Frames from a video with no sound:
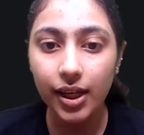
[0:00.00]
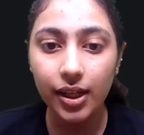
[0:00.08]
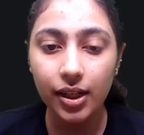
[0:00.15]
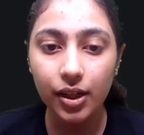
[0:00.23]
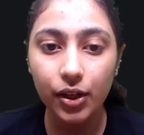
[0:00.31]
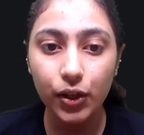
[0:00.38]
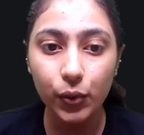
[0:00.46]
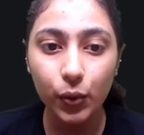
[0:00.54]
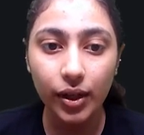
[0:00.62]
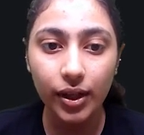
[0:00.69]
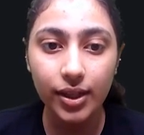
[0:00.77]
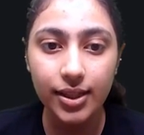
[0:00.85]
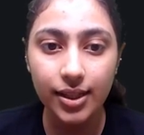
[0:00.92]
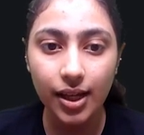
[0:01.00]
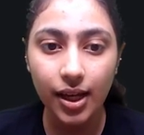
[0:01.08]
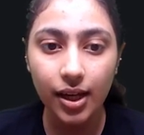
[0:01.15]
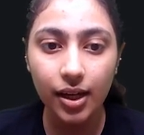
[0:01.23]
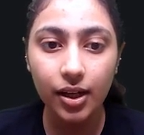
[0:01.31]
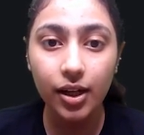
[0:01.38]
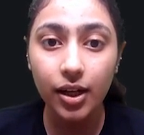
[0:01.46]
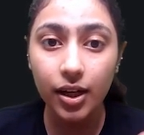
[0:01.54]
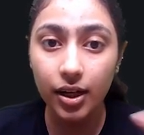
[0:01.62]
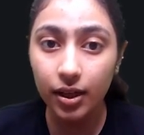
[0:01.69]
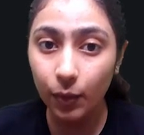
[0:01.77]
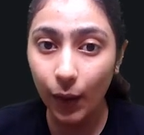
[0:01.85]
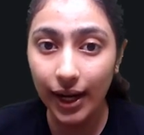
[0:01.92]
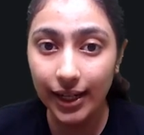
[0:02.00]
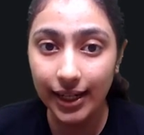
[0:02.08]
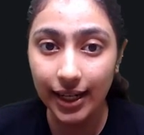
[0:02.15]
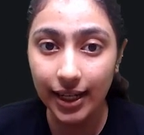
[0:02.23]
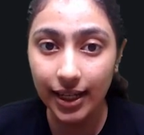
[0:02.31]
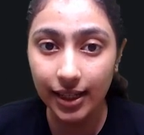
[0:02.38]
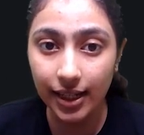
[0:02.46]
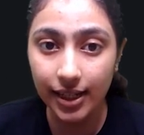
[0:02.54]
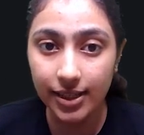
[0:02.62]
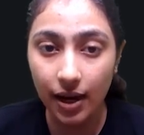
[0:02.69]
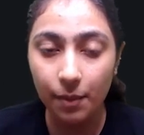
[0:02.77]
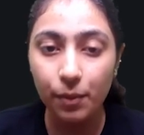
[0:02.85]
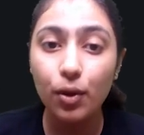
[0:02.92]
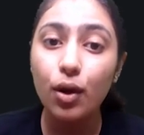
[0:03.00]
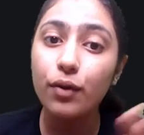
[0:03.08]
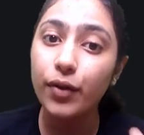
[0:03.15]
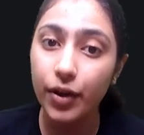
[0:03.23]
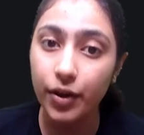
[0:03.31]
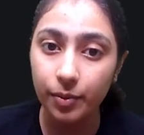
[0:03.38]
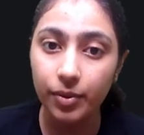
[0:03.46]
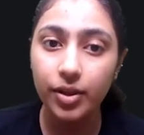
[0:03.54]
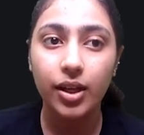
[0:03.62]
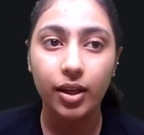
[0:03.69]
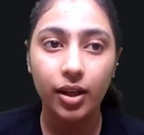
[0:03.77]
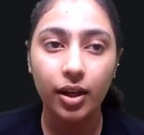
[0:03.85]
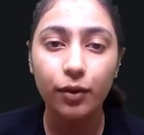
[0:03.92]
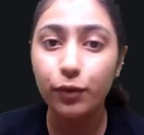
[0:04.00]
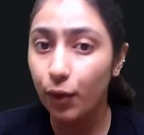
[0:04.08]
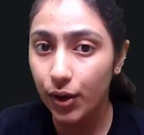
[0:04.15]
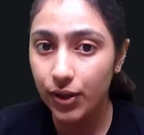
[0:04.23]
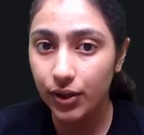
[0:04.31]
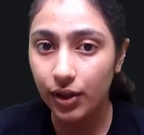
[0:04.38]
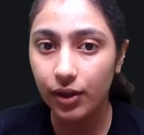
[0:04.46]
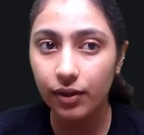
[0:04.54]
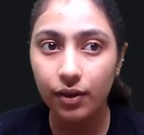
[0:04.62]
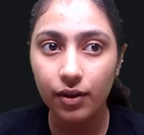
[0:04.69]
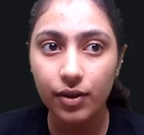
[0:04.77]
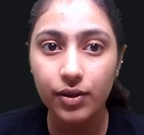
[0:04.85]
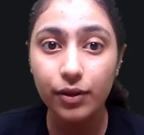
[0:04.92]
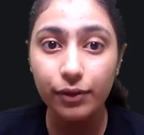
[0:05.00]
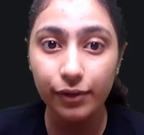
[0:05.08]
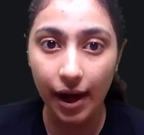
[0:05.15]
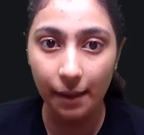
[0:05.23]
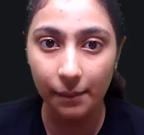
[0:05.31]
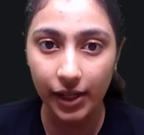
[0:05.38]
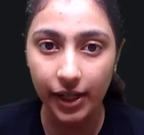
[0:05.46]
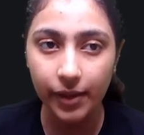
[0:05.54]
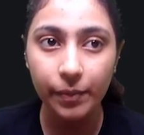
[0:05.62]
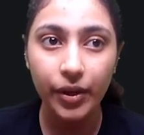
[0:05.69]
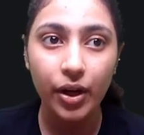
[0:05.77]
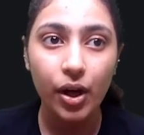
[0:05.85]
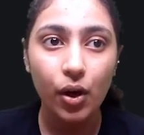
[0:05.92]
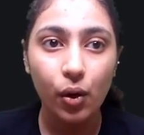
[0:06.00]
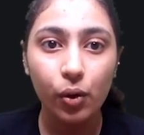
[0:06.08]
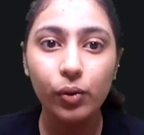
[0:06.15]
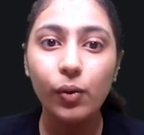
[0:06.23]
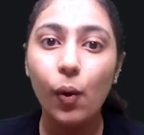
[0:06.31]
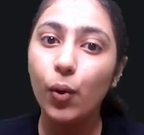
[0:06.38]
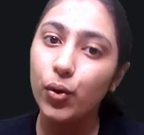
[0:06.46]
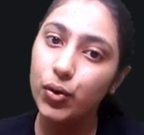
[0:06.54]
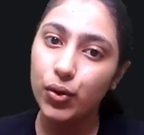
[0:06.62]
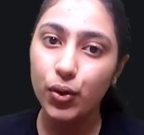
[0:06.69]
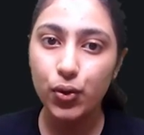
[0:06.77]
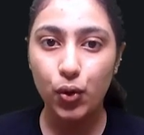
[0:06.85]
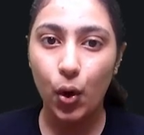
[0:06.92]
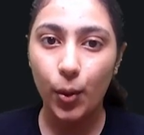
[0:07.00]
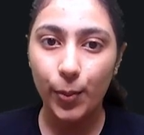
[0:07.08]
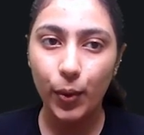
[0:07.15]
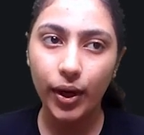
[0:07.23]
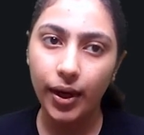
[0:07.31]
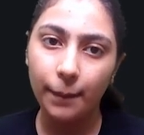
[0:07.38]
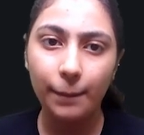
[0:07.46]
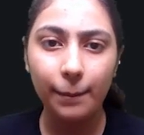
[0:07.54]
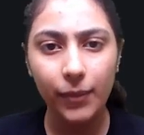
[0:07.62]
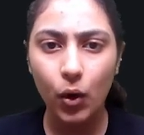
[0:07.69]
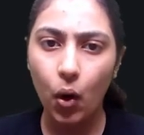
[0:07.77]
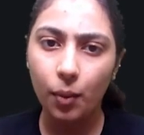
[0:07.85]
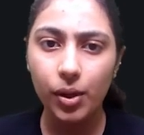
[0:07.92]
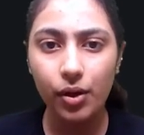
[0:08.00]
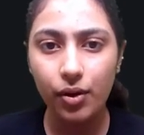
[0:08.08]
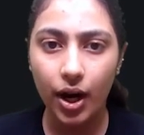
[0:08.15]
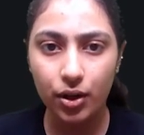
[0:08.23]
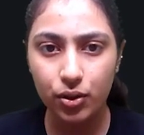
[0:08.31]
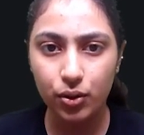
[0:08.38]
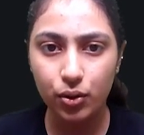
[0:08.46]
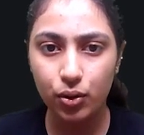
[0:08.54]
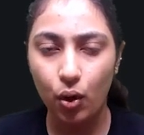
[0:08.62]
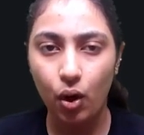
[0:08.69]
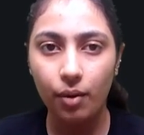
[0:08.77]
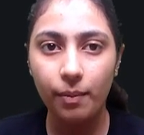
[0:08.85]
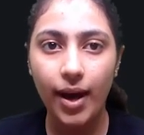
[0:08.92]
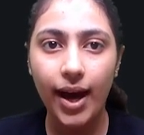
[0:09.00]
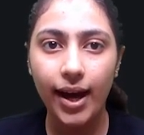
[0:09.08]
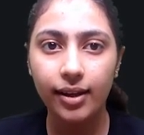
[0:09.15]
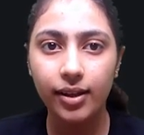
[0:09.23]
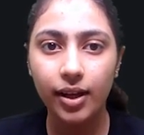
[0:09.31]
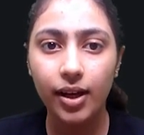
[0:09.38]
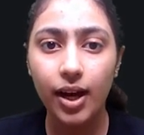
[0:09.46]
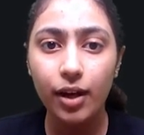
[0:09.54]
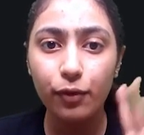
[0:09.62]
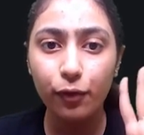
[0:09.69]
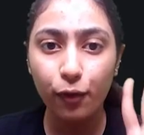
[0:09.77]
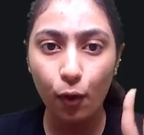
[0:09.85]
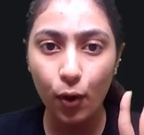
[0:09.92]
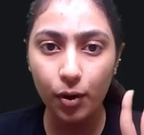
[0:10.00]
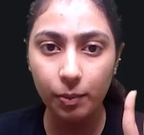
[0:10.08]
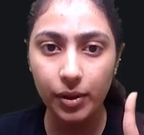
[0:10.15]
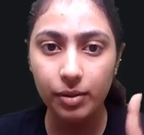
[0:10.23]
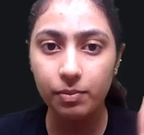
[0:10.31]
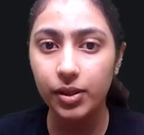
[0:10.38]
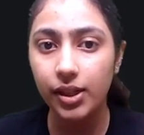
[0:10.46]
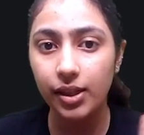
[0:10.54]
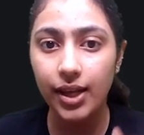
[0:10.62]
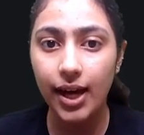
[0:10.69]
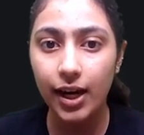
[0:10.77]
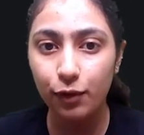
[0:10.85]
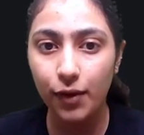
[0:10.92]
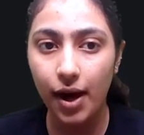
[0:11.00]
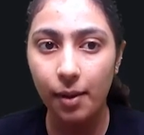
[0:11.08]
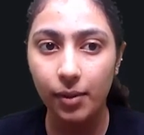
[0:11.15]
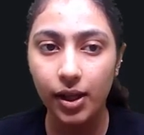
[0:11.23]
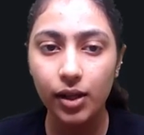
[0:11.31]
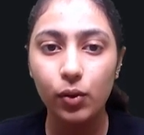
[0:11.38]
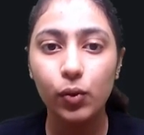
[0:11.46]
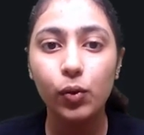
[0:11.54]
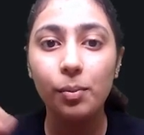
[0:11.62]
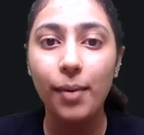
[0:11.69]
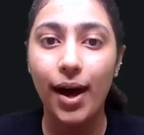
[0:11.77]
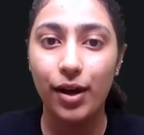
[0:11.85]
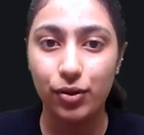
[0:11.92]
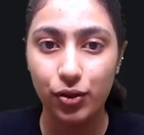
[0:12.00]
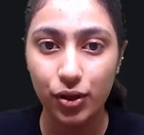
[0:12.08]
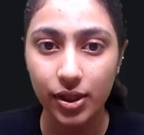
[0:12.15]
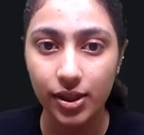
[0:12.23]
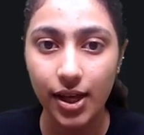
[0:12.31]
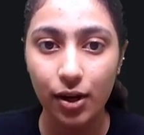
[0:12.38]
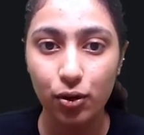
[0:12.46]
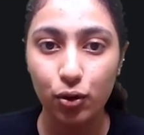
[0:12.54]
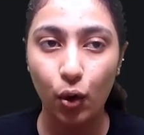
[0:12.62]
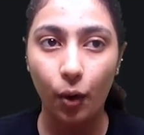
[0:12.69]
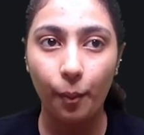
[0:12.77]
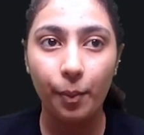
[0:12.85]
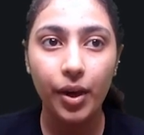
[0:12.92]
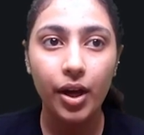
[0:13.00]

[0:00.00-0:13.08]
in you can say while taking the example of urban area, for say there is a family who owns a shop, okay, normal ration shop, and there are 4 people in that family who manages that shop.